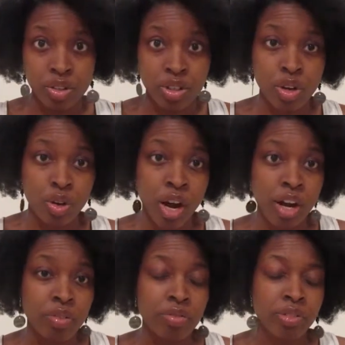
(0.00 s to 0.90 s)
So
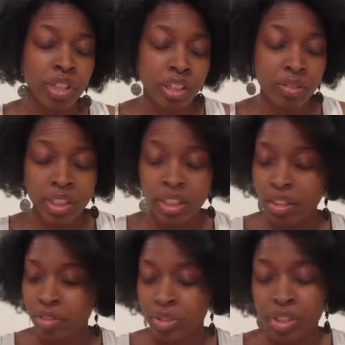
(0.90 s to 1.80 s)
I
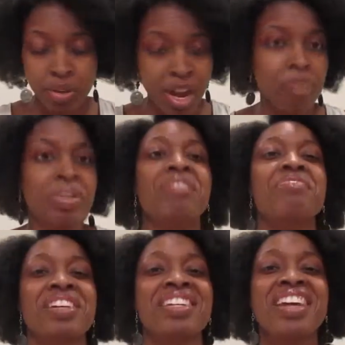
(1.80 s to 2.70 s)
really was so happy
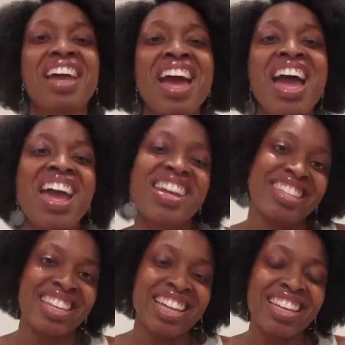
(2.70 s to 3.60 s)
when he
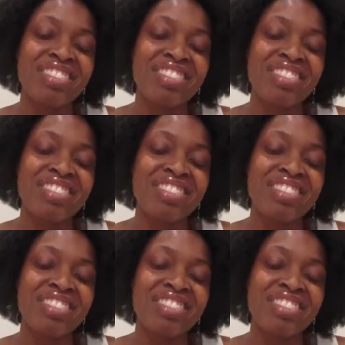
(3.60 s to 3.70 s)
said that.